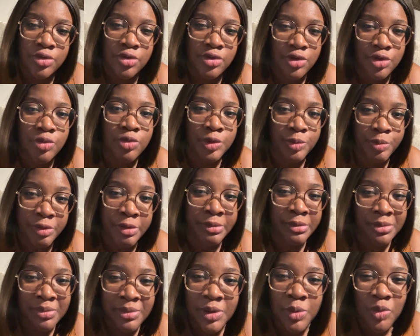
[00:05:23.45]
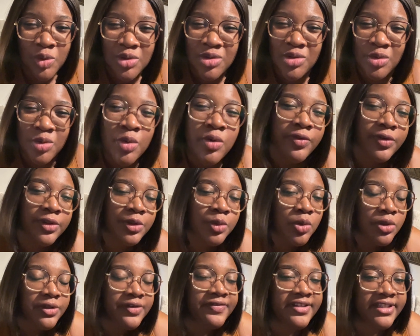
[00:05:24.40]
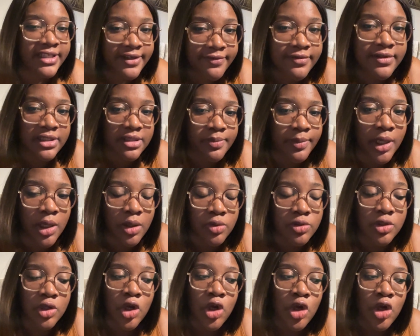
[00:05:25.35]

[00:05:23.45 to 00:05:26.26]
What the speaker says: You would probably want to go for the one of £70.